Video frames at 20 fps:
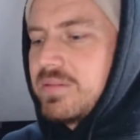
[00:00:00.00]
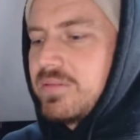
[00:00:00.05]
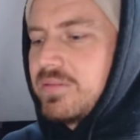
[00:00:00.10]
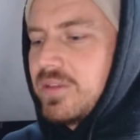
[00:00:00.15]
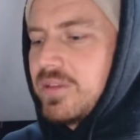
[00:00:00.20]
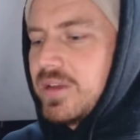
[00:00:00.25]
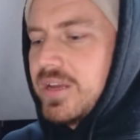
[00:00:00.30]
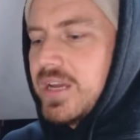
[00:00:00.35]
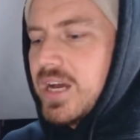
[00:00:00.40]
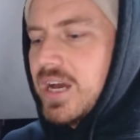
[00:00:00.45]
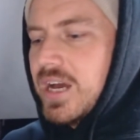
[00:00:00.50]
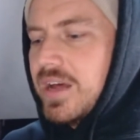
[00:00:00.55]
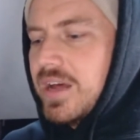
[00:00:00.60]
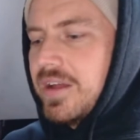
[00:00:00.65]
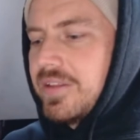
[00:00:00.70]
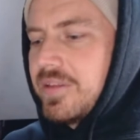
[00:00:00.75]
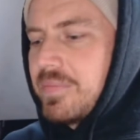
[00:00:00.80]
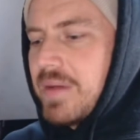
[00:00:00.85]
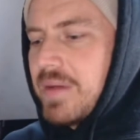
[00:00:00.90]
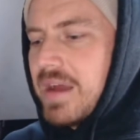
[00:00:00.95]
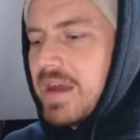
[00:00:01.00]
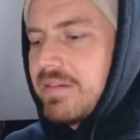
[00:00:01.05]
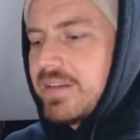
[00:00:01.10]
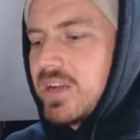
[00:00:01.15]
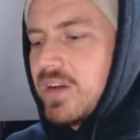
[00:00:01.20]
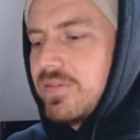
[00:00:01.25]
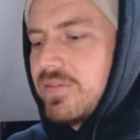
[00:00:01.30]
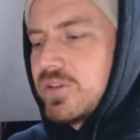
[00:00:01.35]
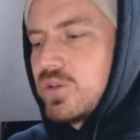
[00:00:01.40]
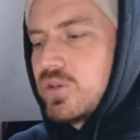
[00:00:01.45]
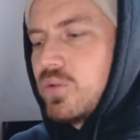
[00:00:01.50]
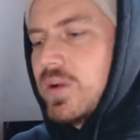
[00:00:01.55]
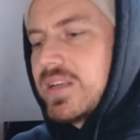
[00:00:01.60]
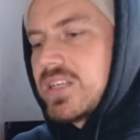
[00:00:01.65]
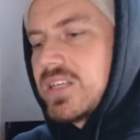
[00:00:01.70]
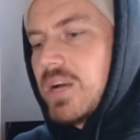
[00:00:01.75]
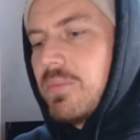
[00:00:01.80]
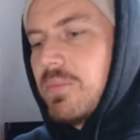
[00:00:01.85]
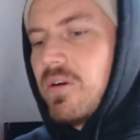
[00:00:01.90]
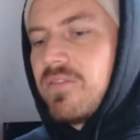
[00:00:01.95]
the battery covers always
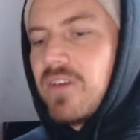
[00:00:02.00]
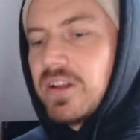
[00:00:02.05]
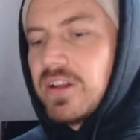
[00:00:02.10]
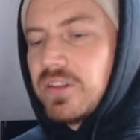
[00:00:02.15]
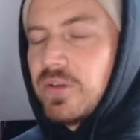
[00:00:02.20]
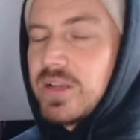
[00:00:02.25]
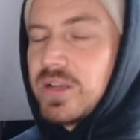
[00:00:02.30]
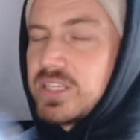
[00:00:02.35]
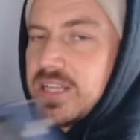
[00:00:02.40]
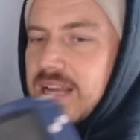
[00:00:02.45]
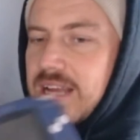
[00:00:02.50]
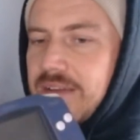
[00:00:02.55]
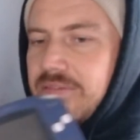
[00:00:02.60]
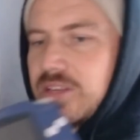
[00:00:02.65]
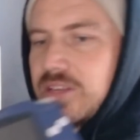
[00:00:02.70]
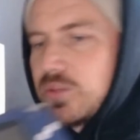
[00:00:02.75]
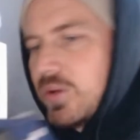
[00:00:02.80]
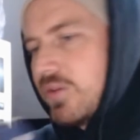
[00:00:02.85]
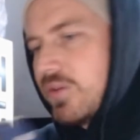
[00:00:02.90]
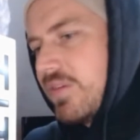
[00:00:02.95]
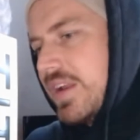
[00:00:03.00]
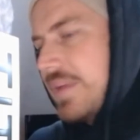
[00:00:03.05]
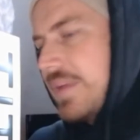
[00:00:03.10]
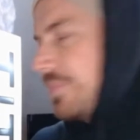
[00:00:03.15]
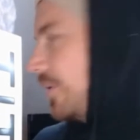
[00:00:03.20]
come off. I do actually have this one already, but